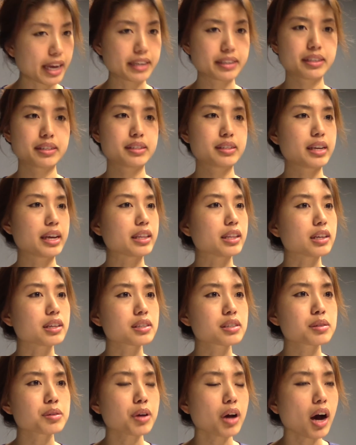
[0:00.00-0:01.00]
to say
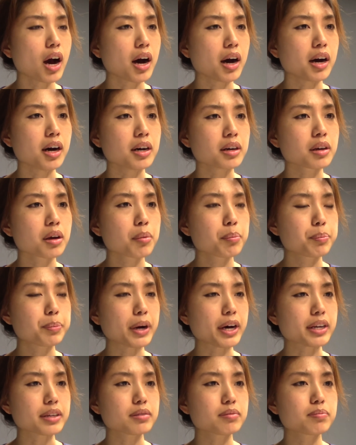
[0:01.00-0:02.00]
this,
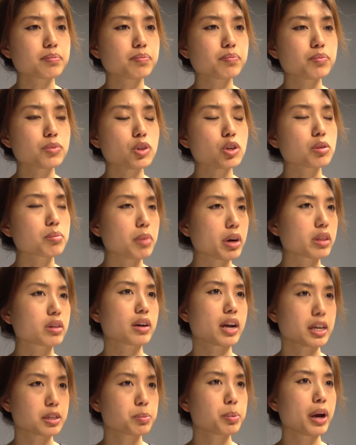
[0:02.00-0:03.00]
but your mother
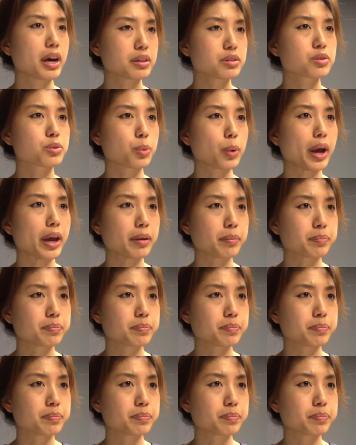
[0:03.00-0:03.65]
has passed away.